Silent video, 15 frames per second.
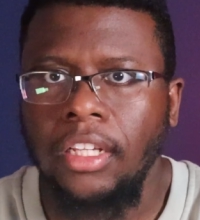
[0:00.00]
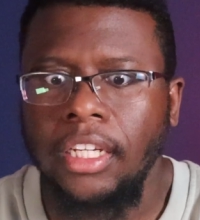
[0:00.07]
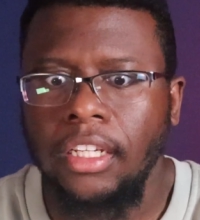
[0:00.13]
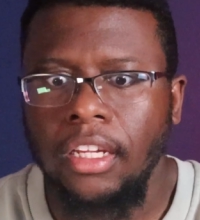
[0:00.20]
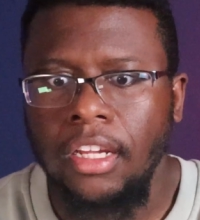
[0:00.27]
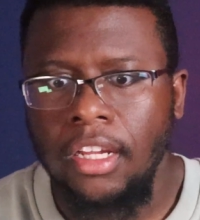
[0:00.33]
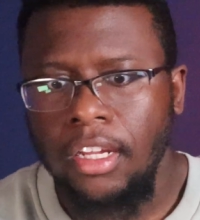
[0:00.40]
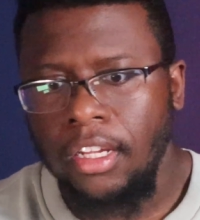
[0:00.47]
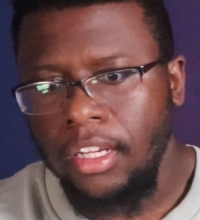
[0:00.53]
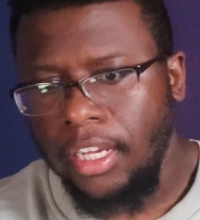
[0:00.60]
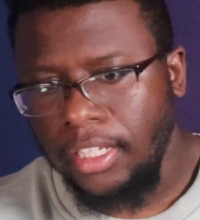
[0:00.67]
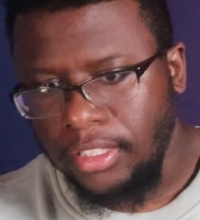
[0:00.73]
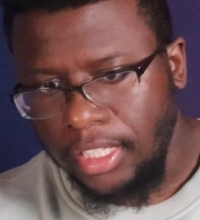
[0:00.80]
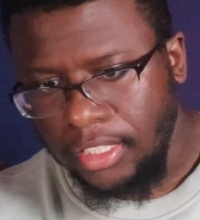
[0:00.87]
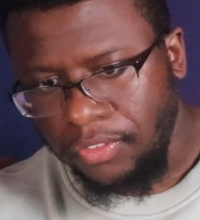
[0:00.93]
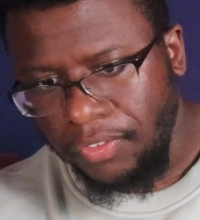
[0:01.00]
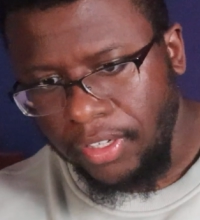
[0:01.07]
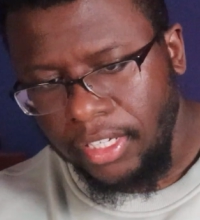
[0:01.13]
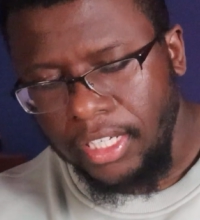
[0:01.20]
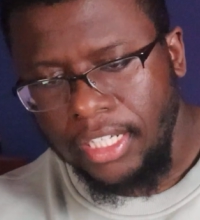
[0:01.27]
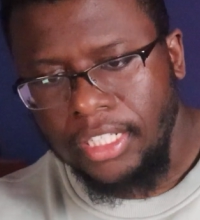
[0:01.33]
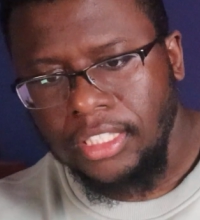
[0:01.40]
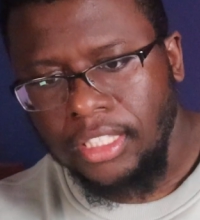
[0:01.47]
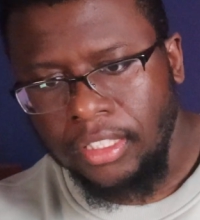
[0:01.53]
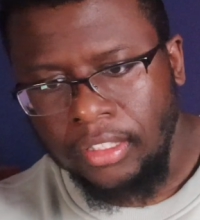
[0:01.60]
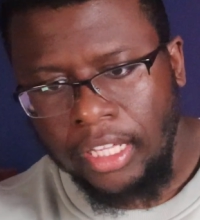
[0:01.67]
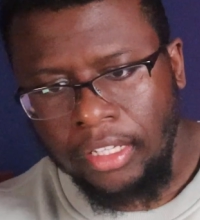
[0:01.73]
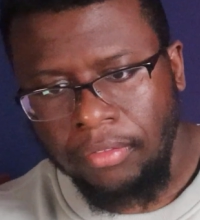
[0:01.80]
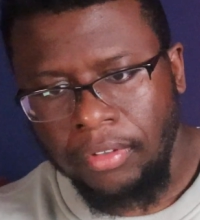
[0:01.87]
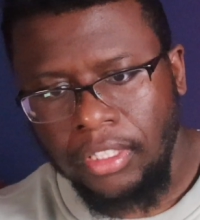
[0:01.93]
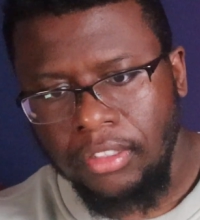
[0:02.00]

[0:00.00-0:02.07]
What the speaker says: Like, it's very easy, like,